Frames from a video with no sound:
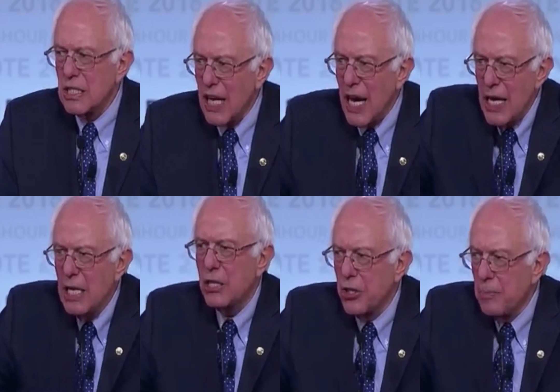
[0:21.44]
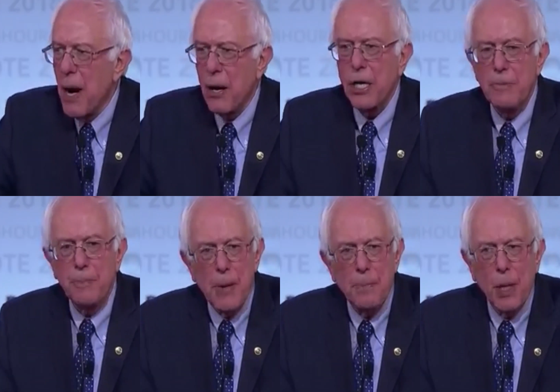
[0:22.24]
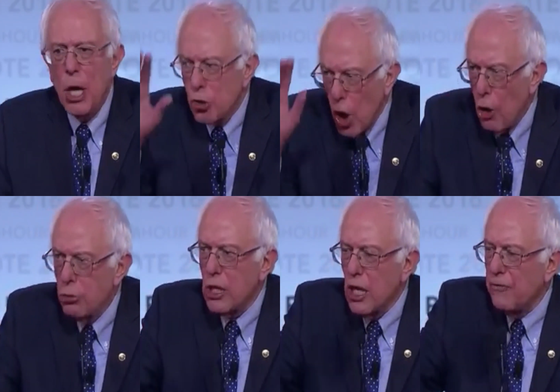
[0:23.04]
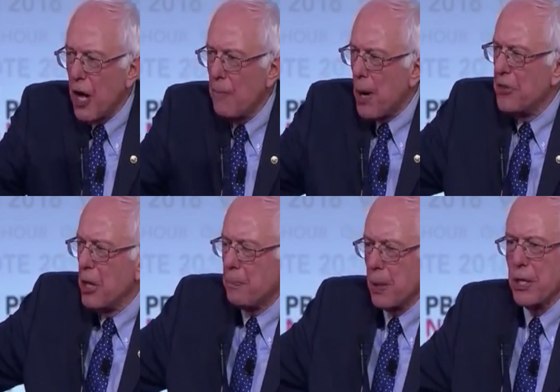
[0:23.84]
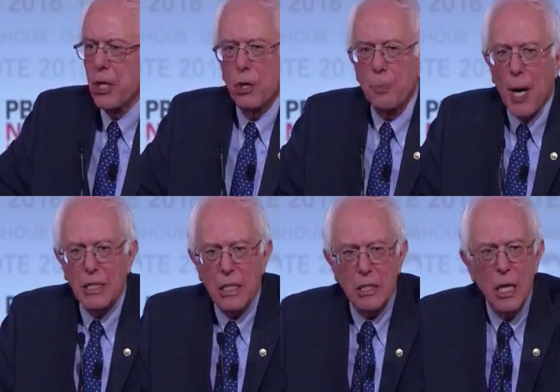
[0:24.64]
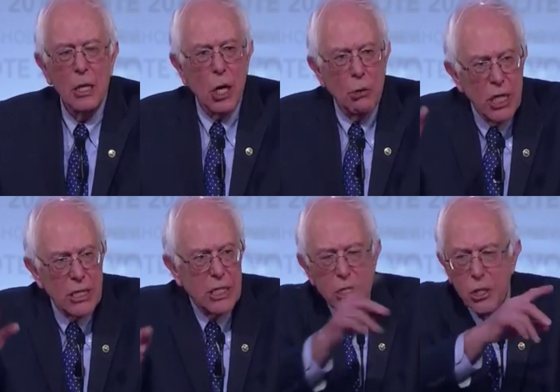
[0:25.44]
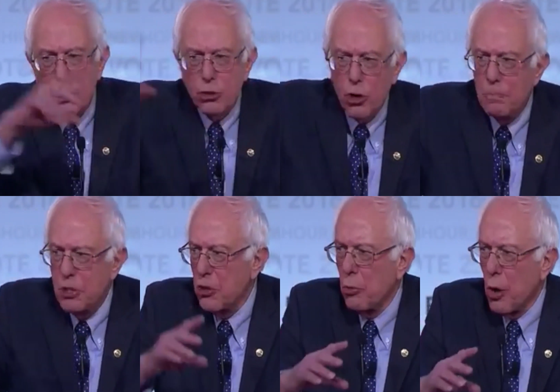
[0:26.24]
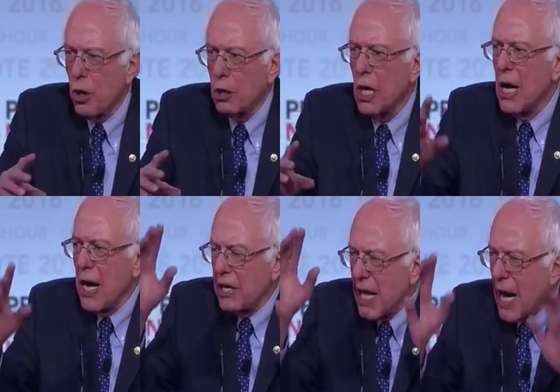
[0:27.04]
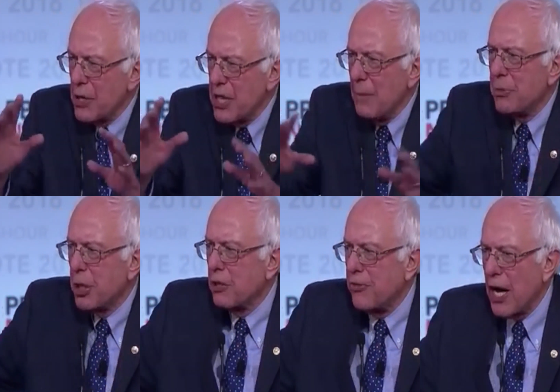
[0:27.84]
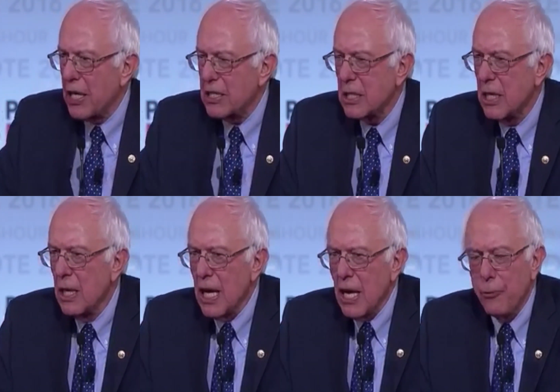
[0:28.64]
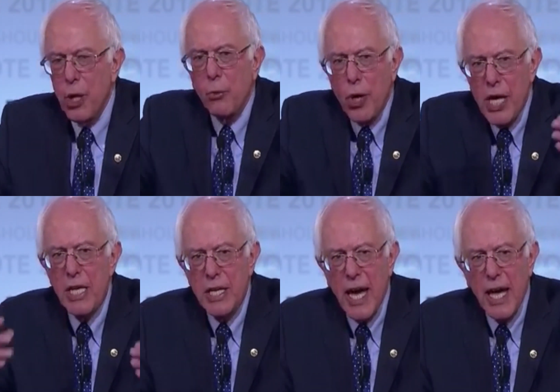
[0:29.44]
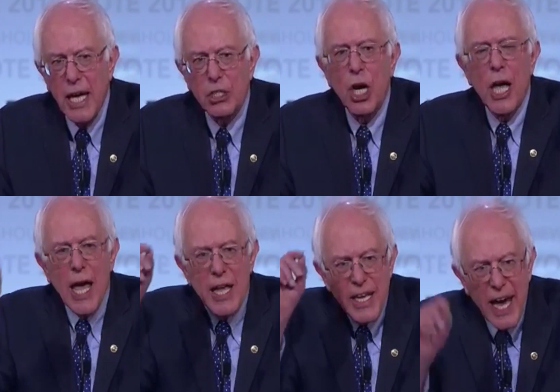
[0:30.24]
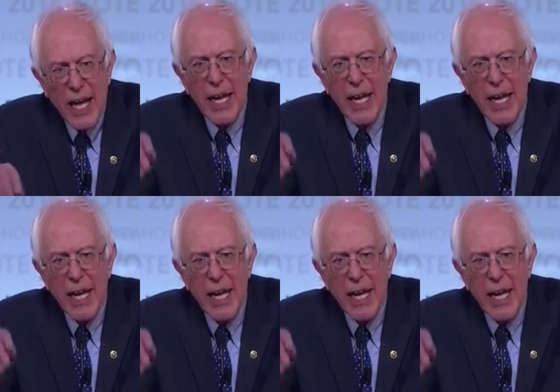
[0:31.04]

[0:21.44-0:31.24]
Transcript: saying to the American people, don't give up on the political process. Don't listen to the Trumps of the world and allowing them to divide us. If we re-engage and get